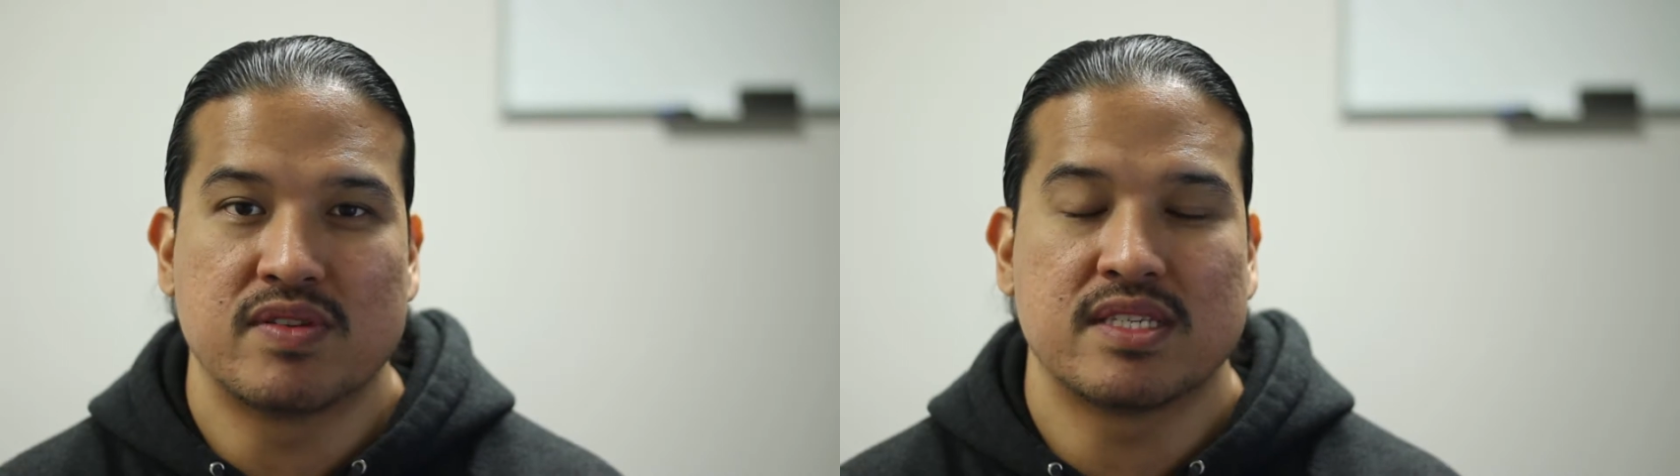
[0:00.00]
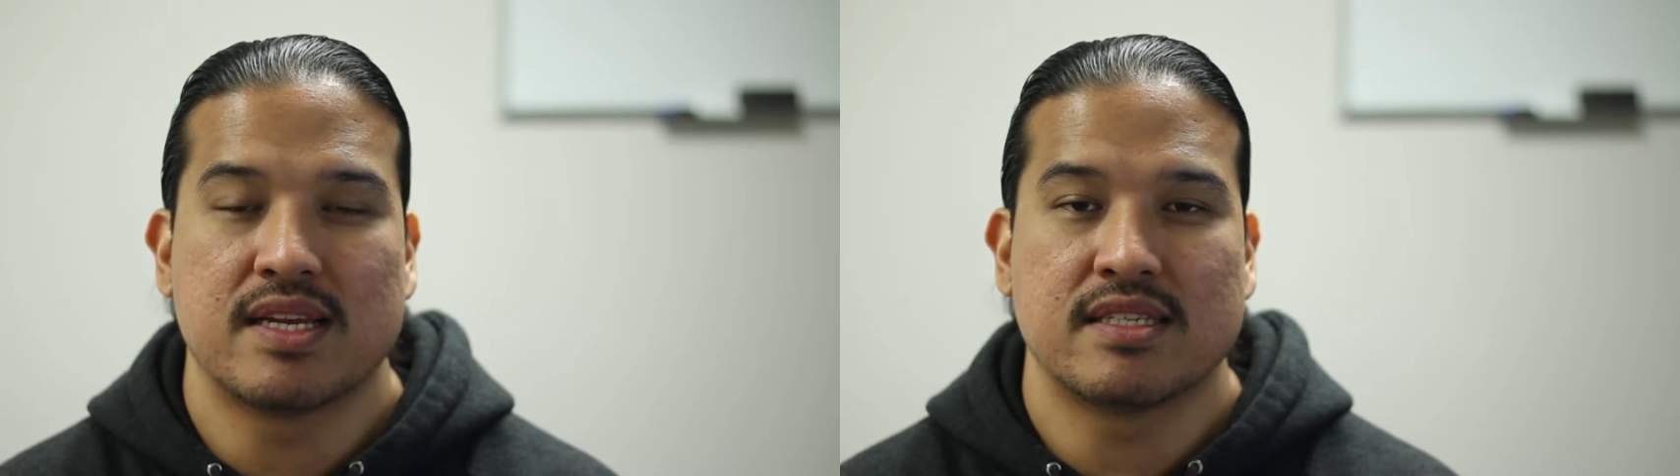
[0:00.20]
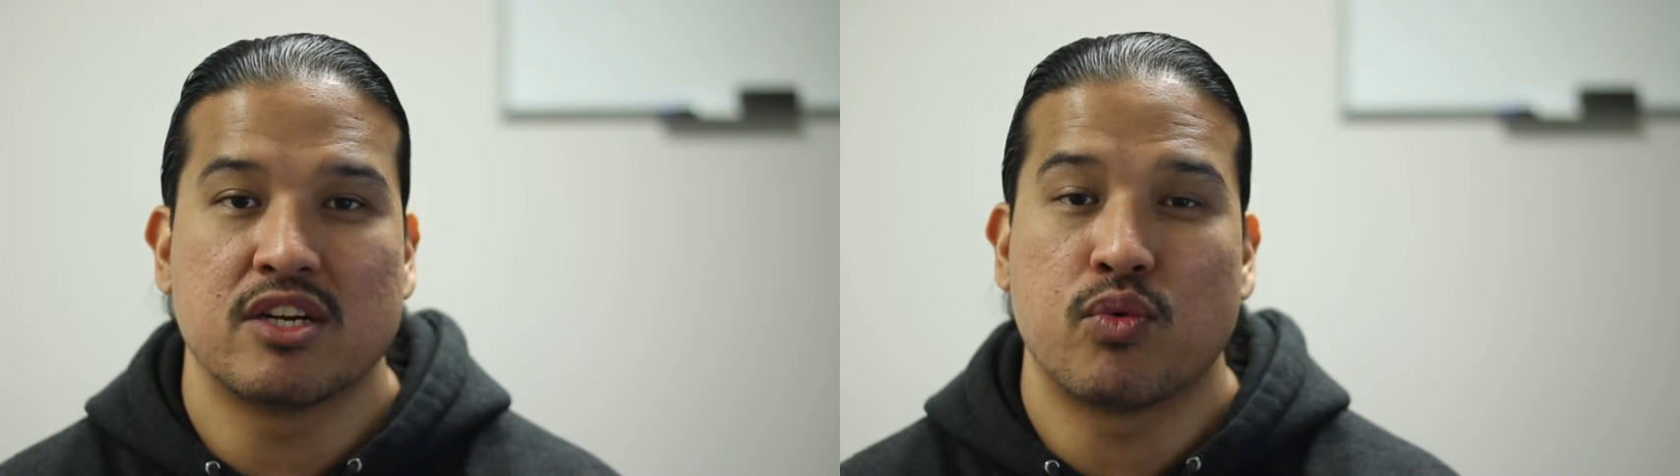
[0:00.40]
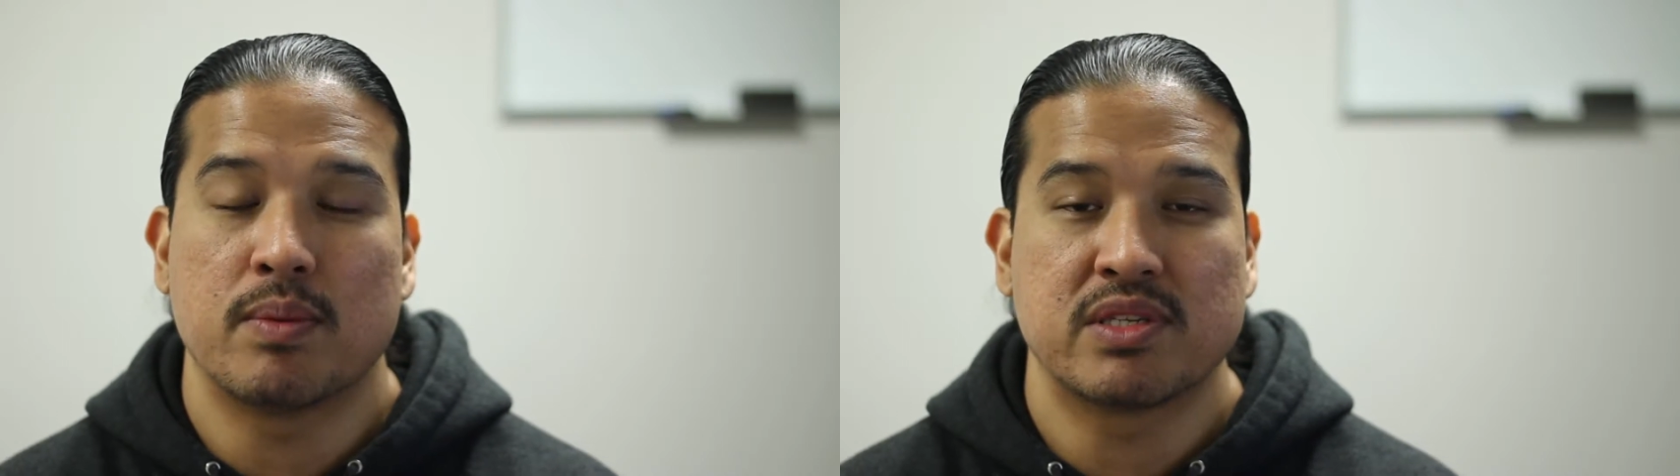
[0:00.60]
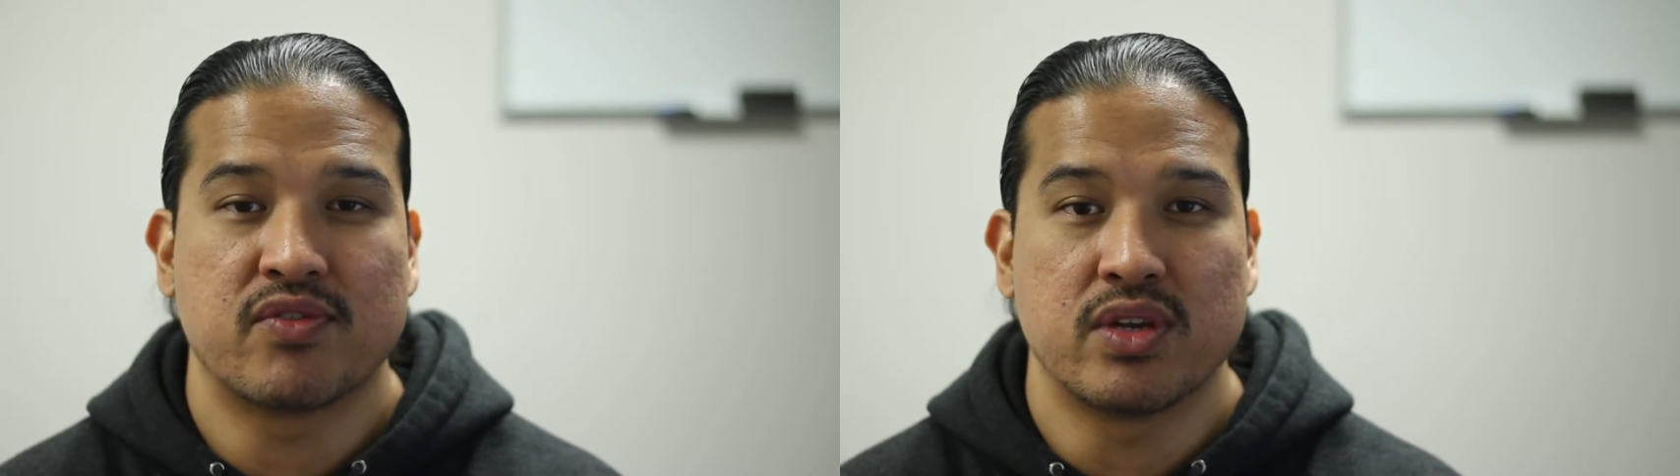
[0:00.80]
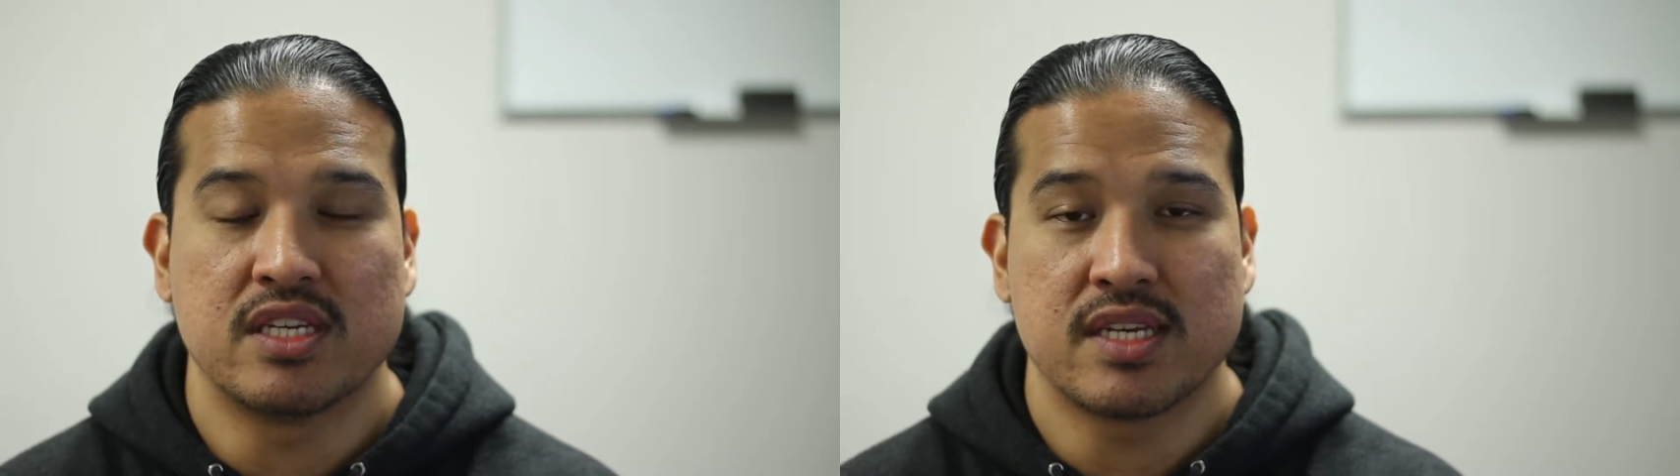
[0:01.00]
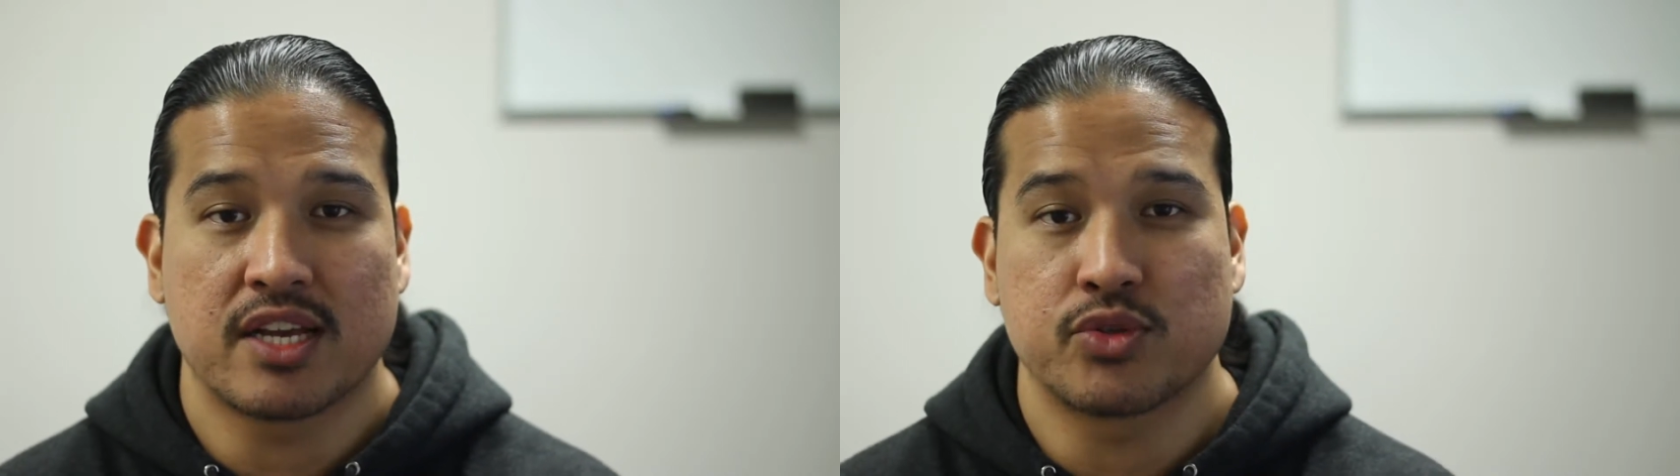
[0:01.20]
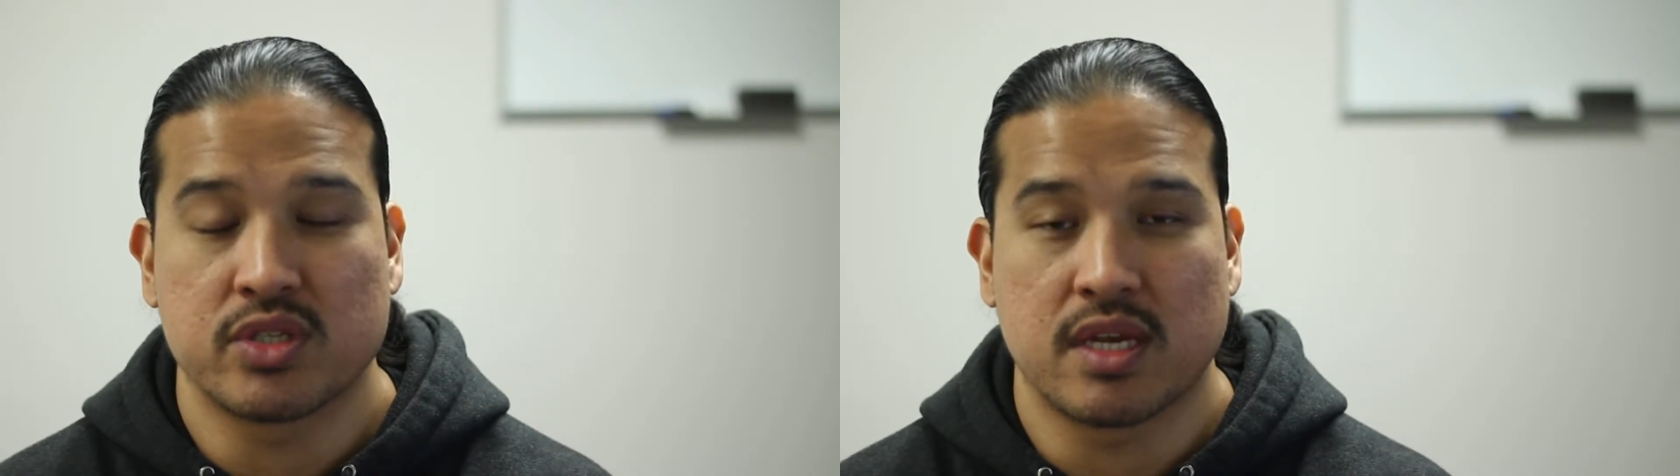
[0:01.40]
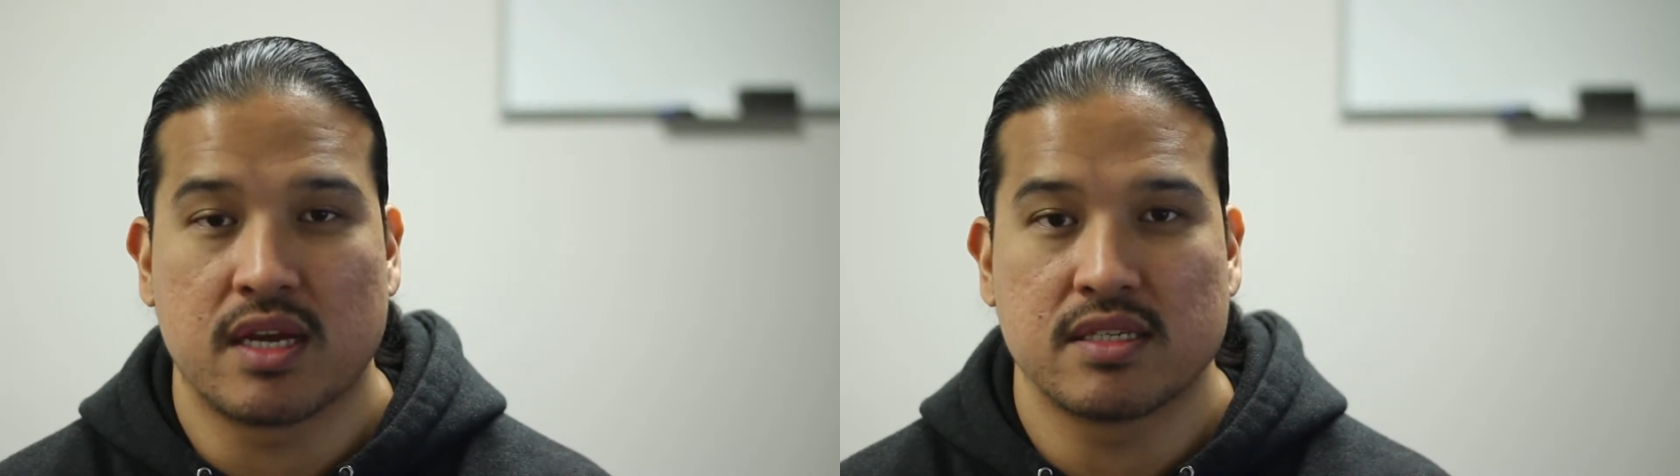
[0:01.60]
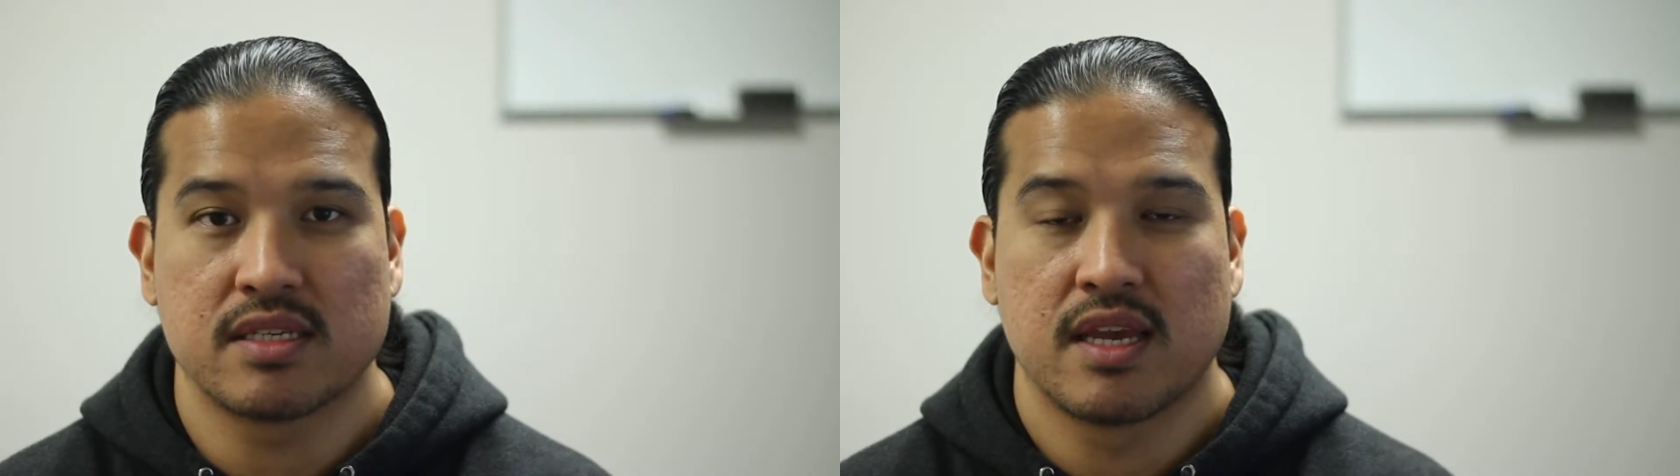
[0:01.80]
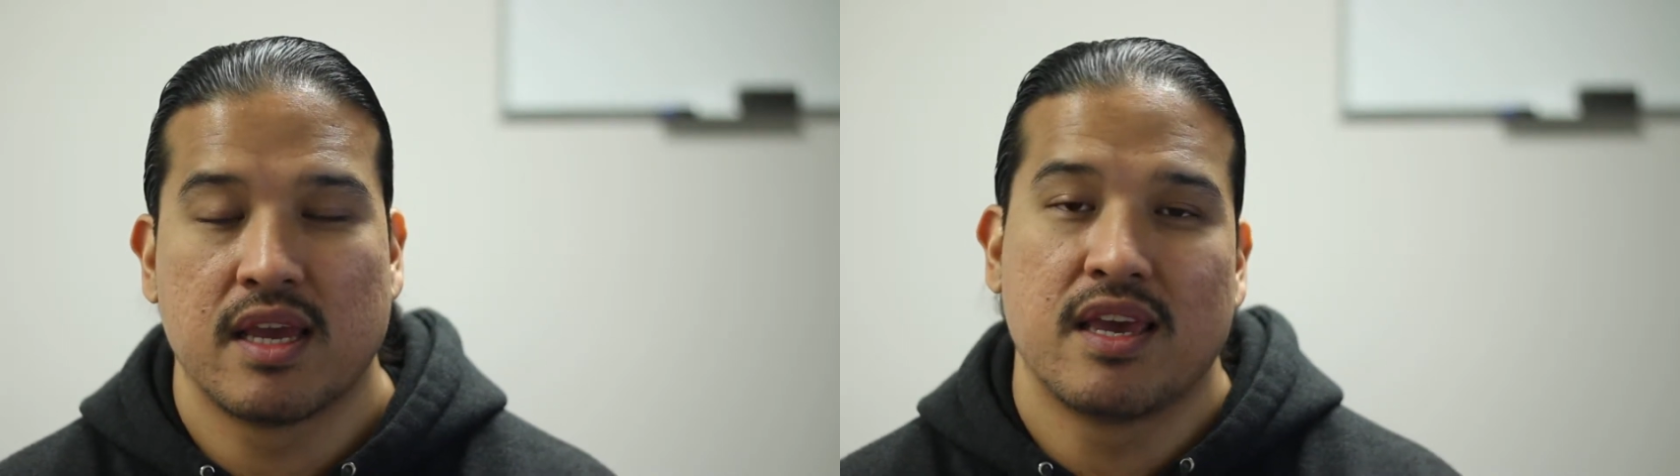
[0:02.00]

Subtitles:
of sets and reps for each exercise.